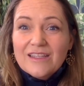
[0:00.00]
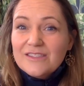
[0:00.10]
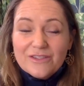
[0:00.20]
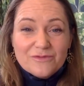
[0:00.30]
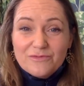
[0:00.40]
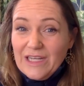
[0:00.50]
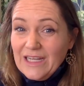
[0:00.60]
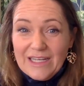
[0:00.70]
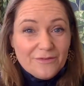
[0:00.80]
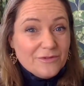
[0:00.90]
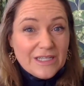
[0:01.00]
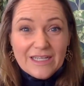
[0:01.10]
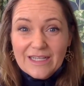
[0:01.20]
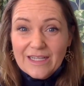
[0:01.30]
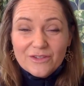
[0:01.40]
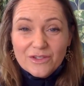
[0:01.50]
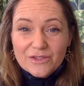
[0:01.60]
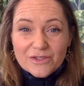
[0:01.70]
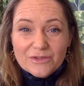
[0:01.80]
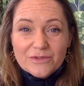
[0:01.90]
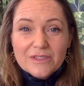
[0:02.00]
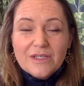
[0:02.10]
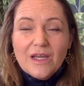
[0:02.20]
So it's really, really unusual.